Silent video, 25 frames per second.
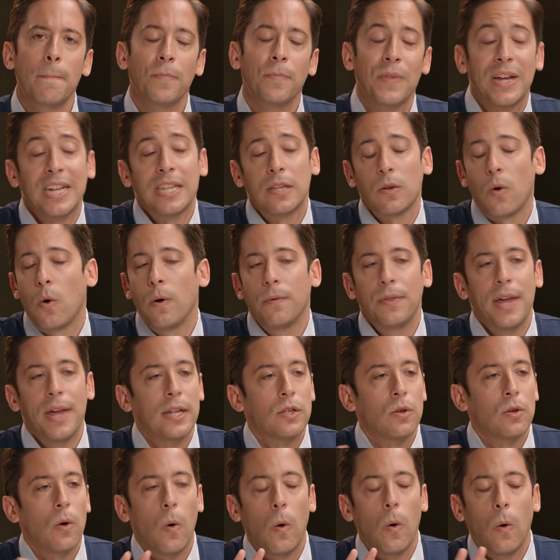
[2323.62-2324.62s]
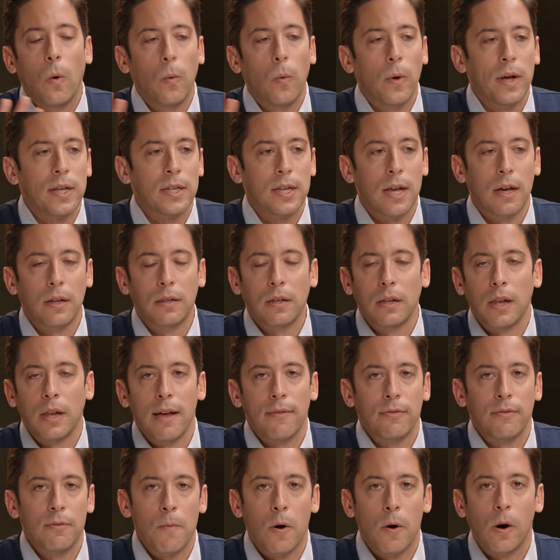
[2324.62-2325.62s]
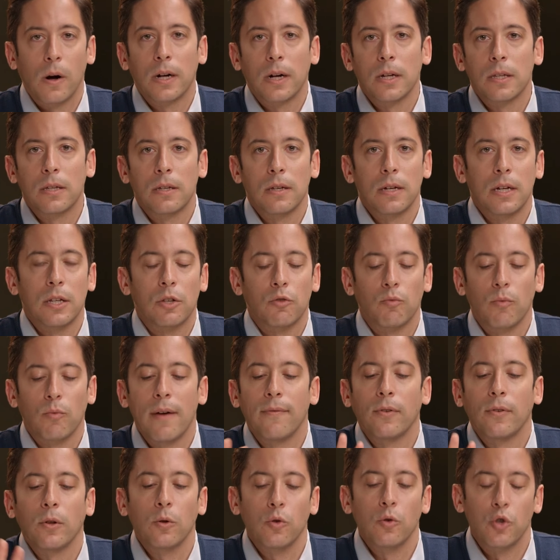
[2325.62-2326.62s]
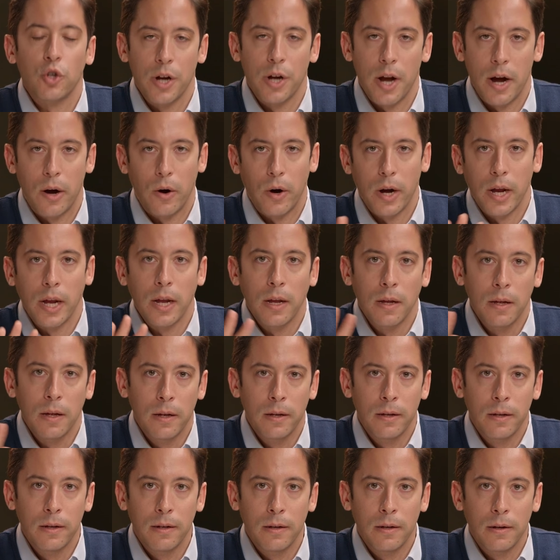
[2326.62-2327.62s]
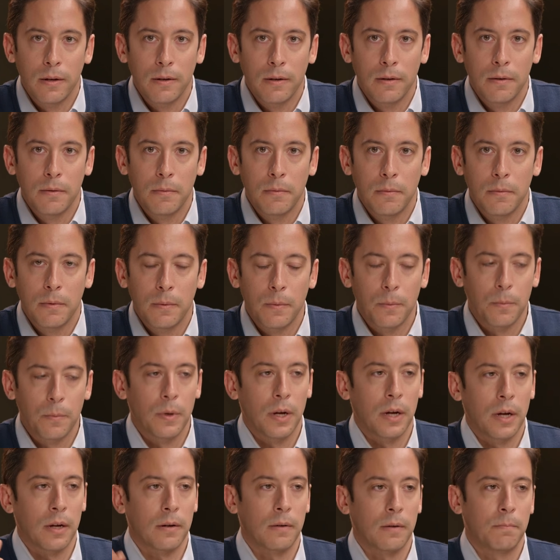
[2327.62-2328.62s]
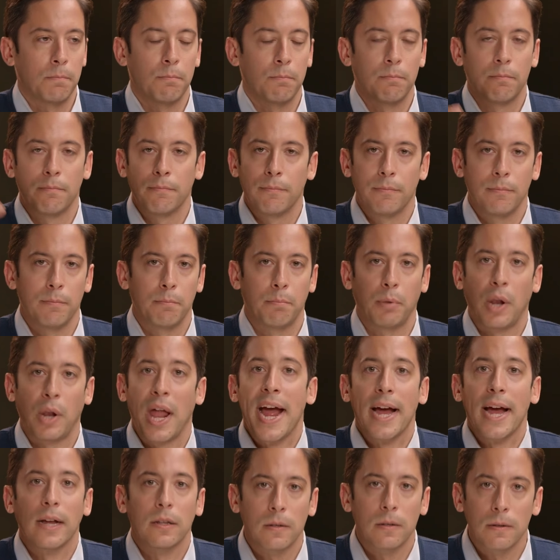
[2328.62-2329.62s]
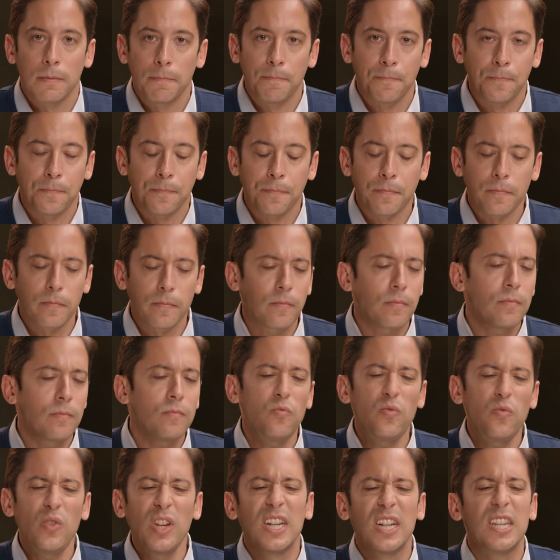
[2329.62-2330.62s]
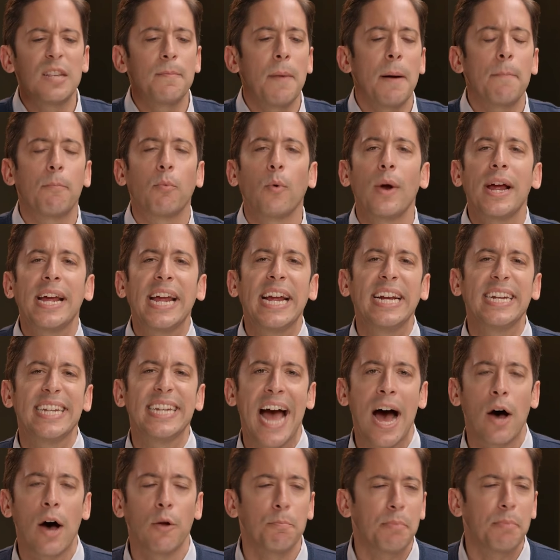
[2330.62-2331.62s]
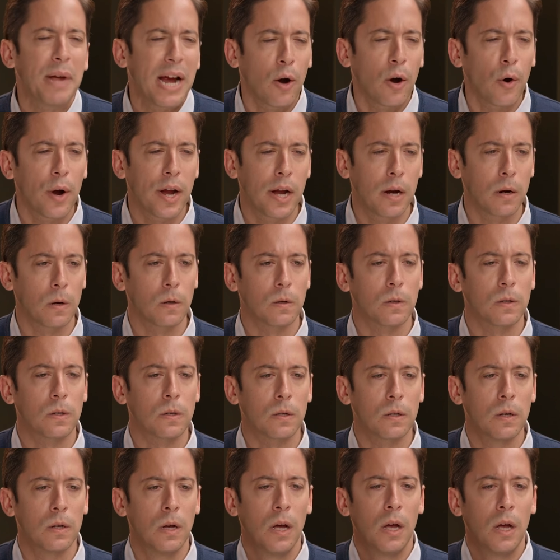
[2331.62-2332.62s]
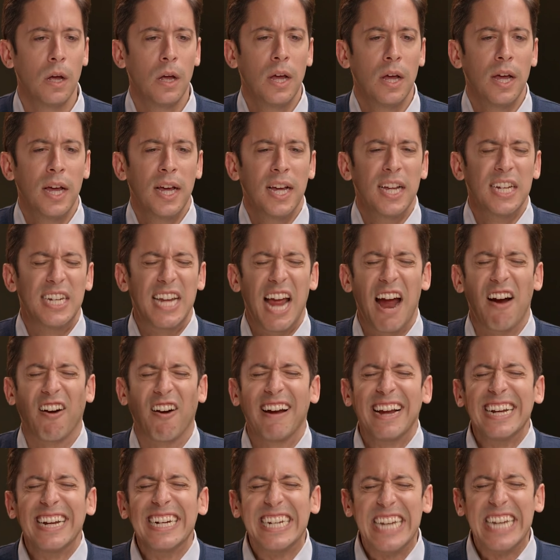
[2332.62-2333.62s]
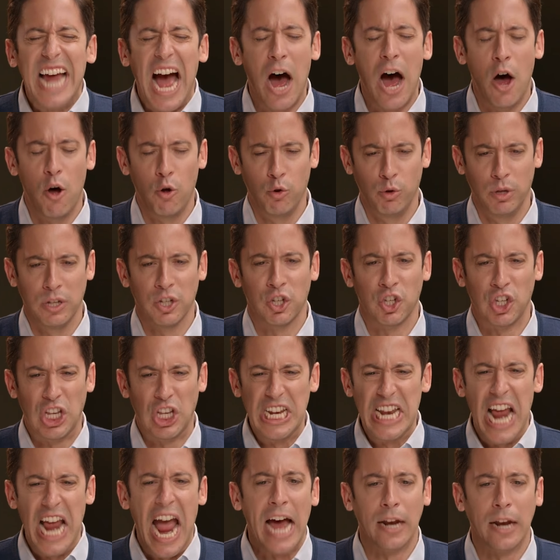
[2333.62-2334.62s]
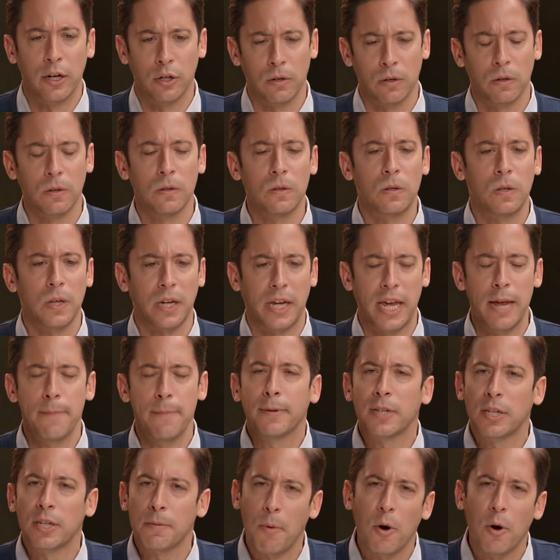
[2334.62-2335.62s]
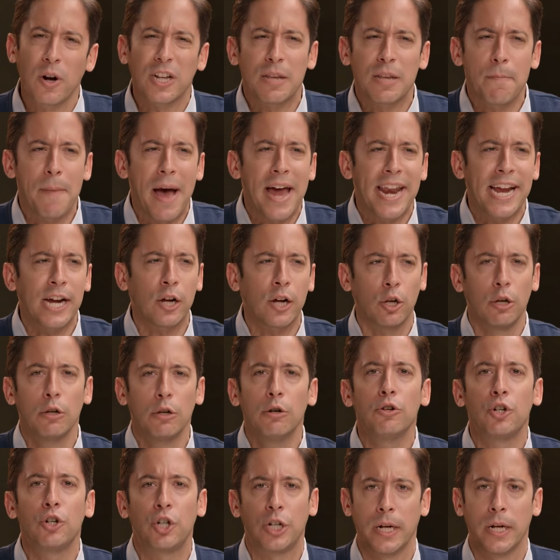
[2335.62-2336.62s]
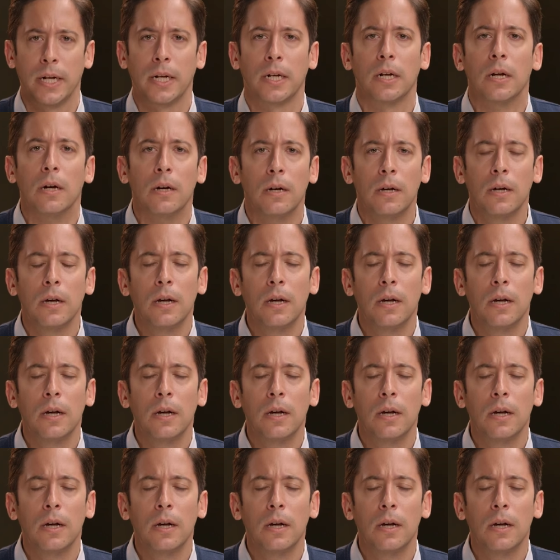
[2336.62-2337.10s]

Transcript: That's, that's always how the left markets its revolutionary uh, plans. It's about breaking down barriers, tearing down the standards that keep us apart. It's about inclusion.